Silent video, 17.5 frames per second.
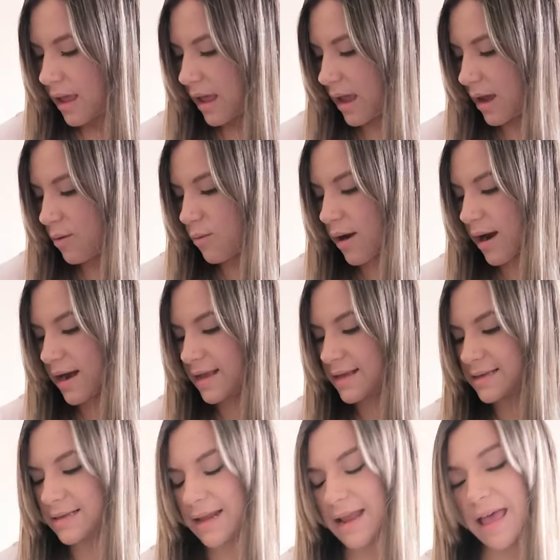And what
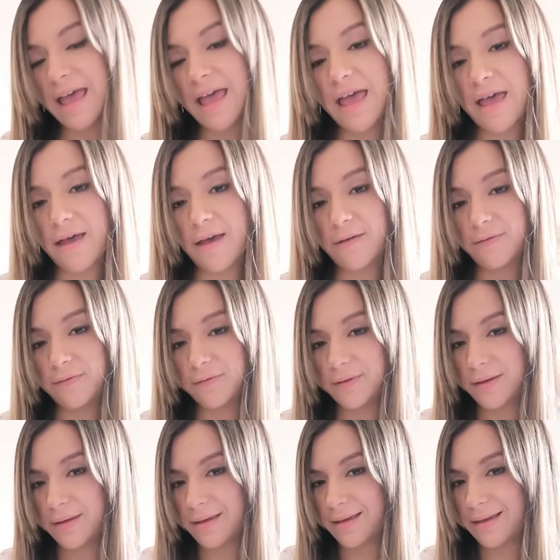is
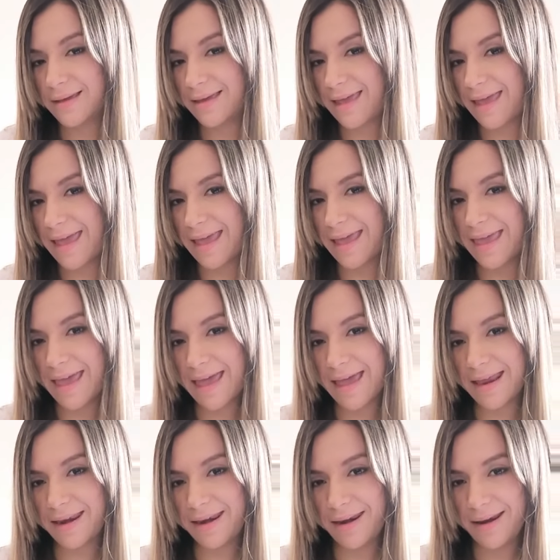left?
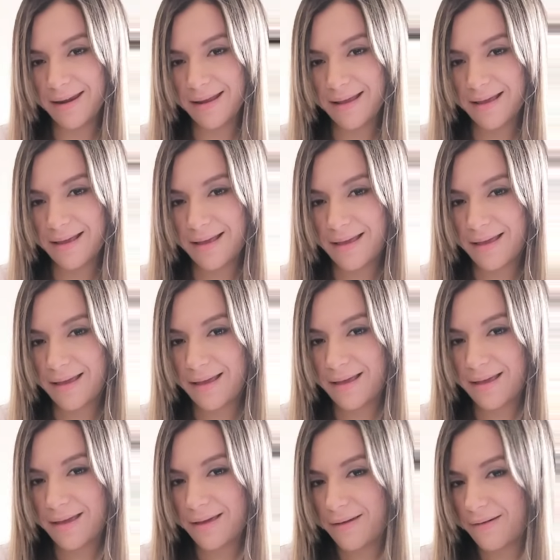Again,
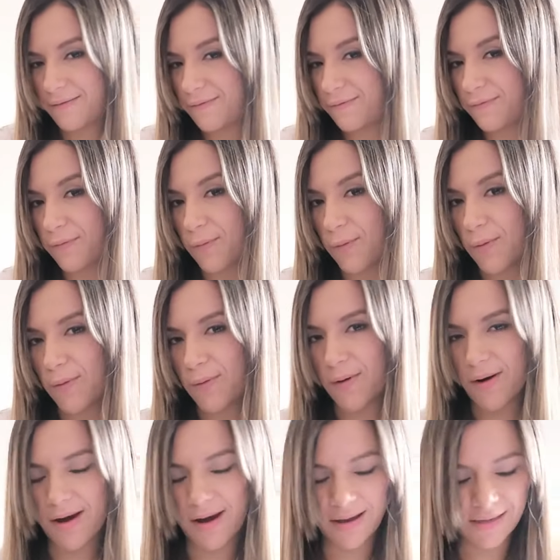
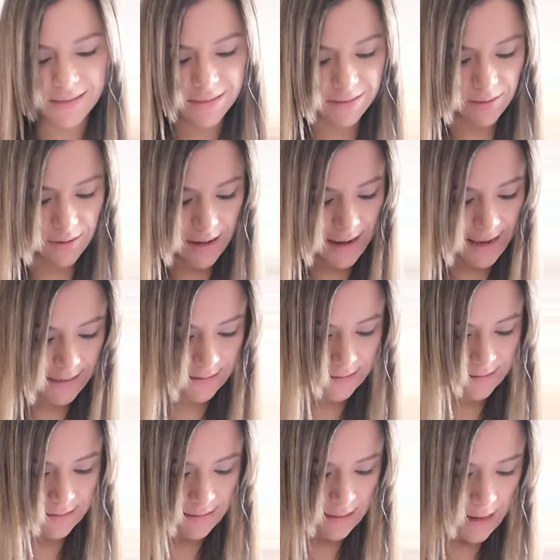4. So
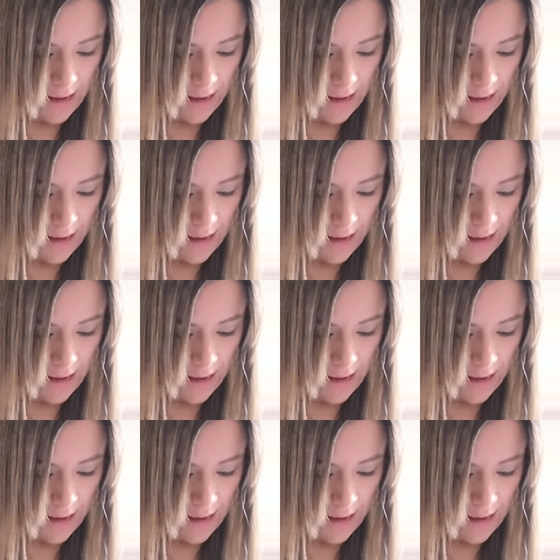let's